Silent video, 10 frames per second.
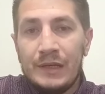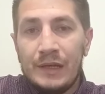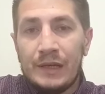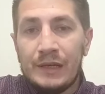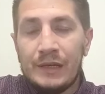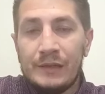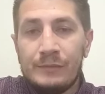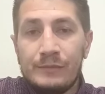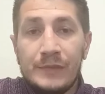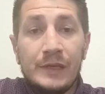
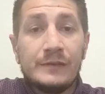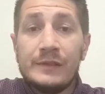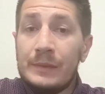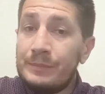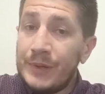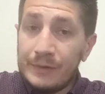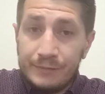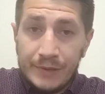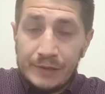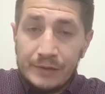and it's not
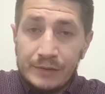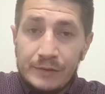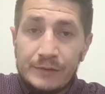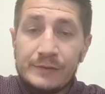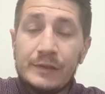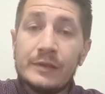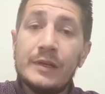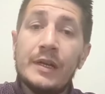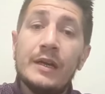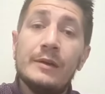perfect. You're still
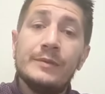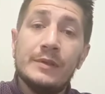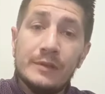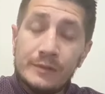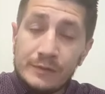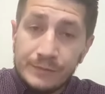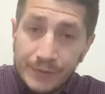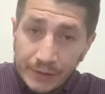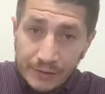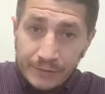gonna have to use
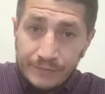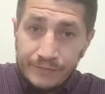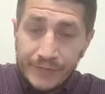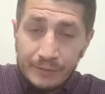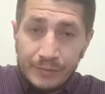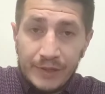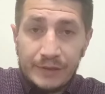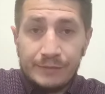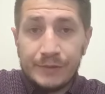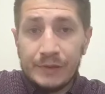filler, body
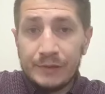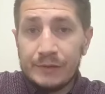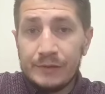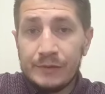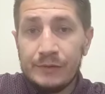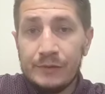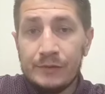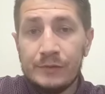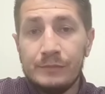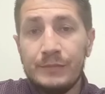filler,
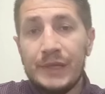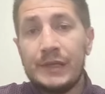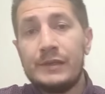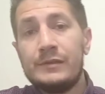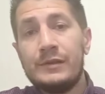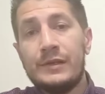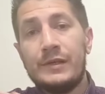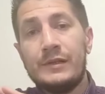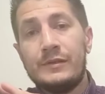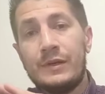to turn it
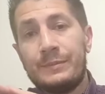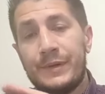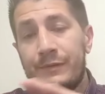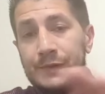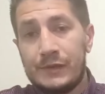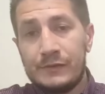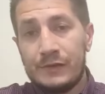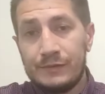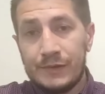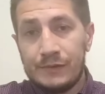into a perfect
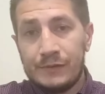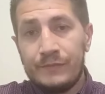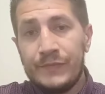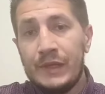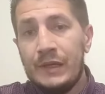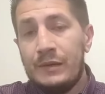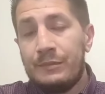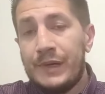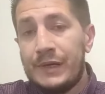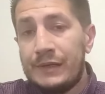surface,
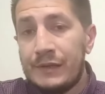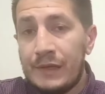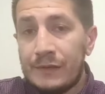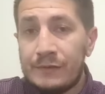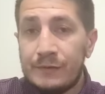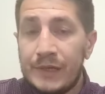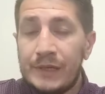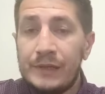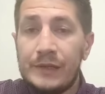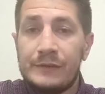but it takes way
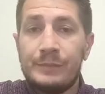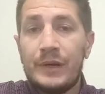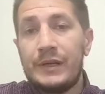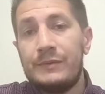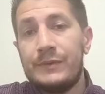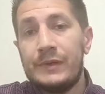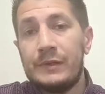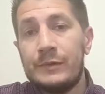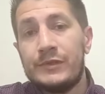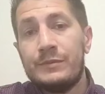less body filler,
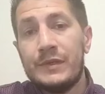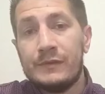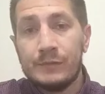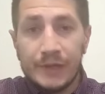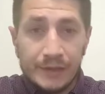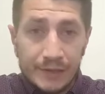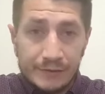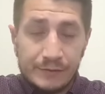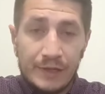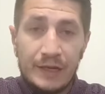which means way
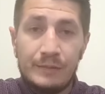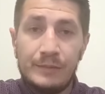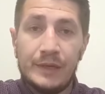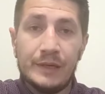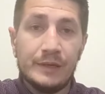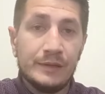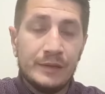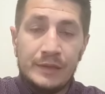less time and